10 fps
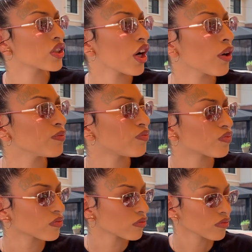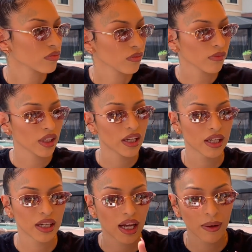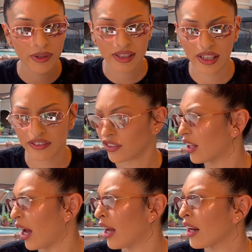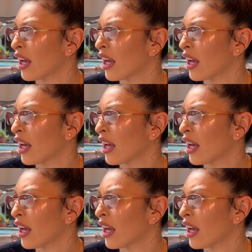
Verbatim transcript: So I'm excited for that.